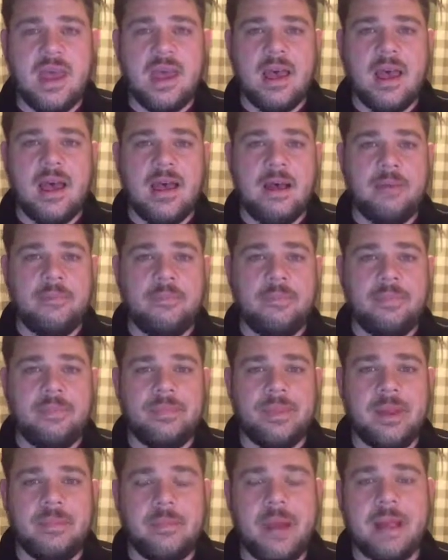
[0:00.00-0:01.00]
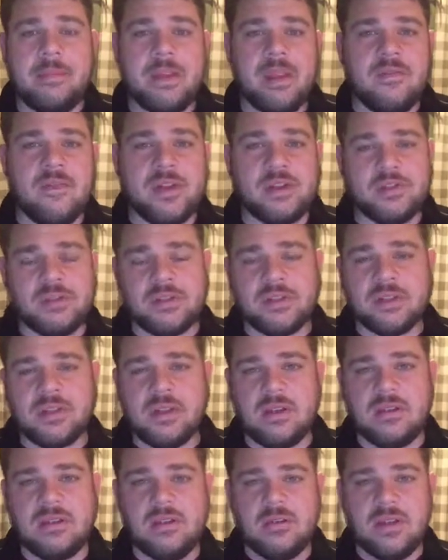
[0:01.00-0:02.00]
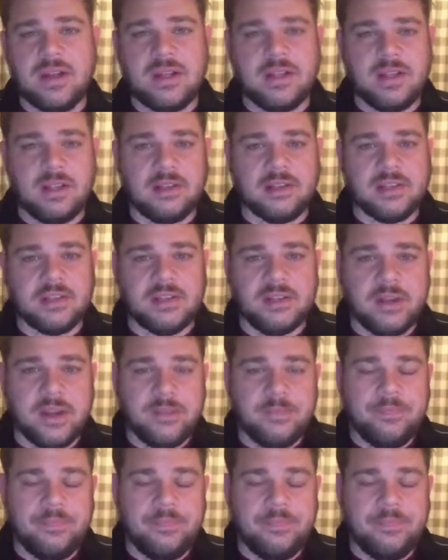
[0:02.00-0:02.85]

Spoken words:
that might be of interest to an intelligence unit.